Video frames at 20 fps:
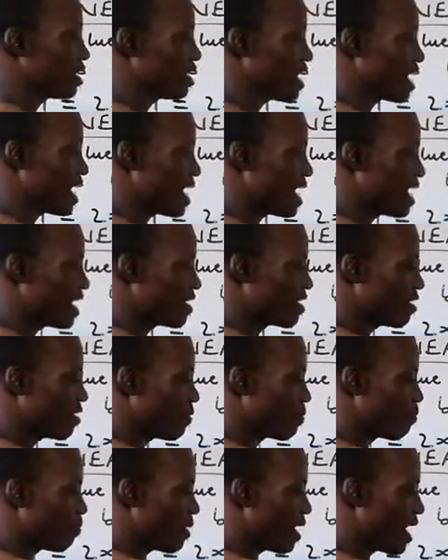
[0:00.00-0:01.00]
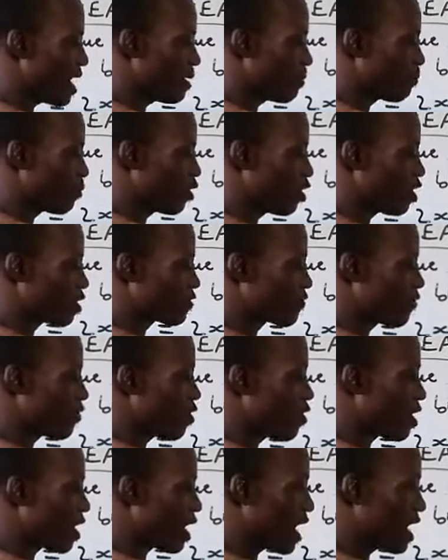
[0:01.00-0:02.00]
Then my plus
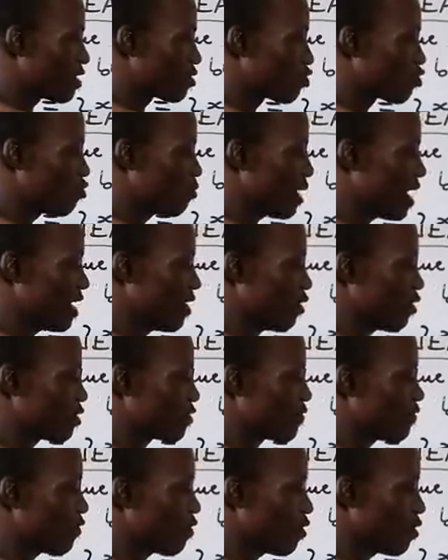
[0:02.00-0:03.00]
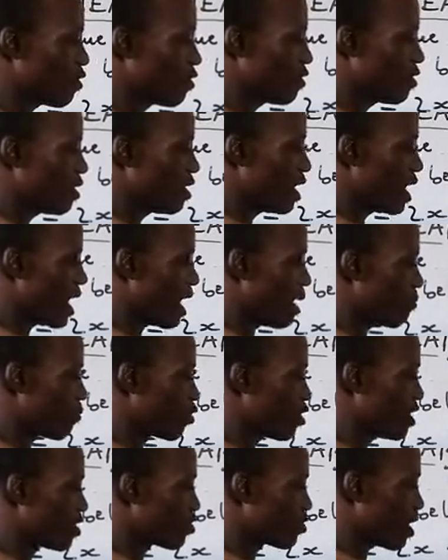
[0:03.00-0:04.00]
4 cancel minus 4.
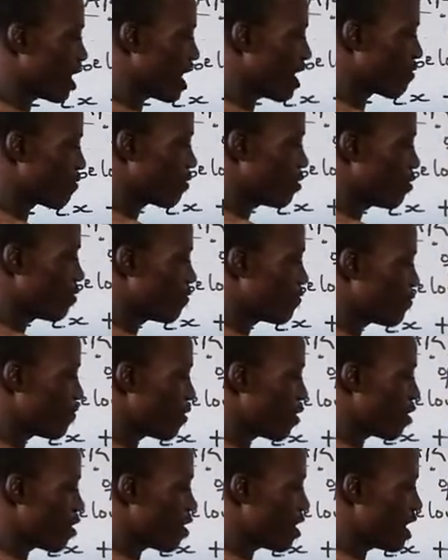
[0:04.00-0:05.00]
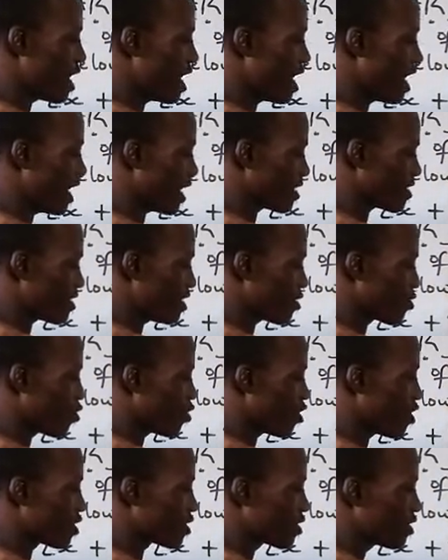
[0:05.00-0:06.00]
I'm going to have 4x
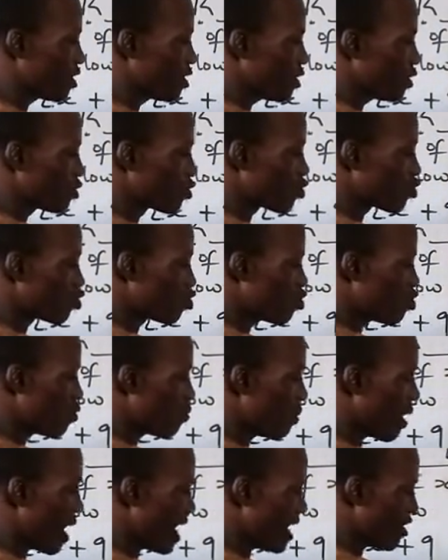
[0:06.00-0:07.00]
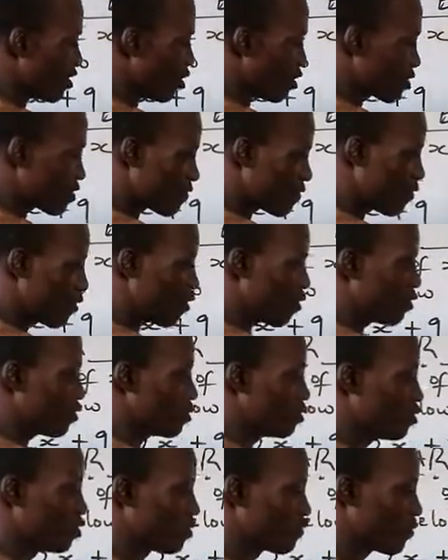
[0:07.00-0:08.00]
equals 2 minus 4.
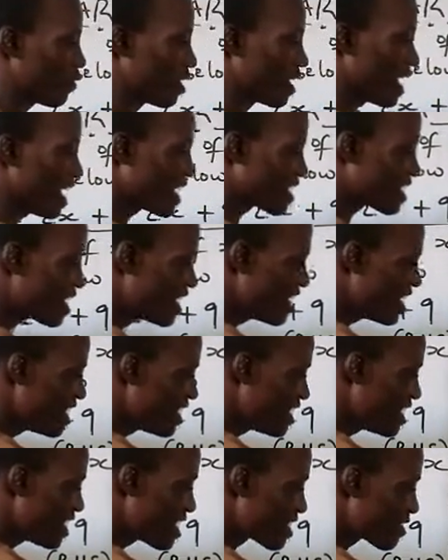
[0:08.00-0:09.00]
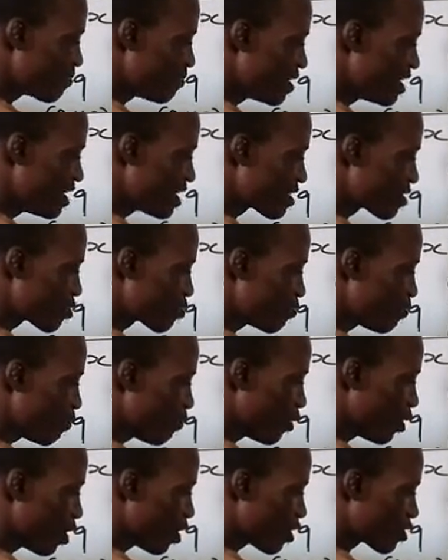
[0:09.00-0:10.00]
Don't forget, this means
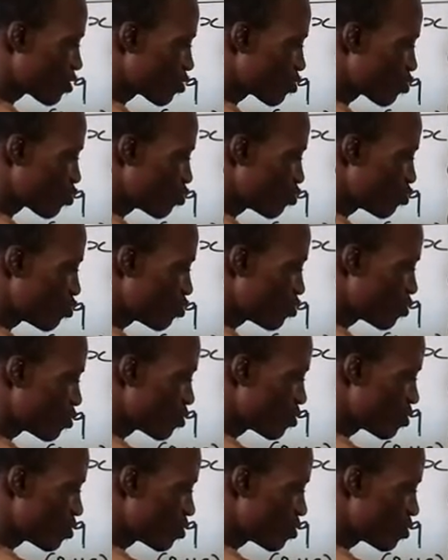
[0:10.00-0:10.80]
plus 2.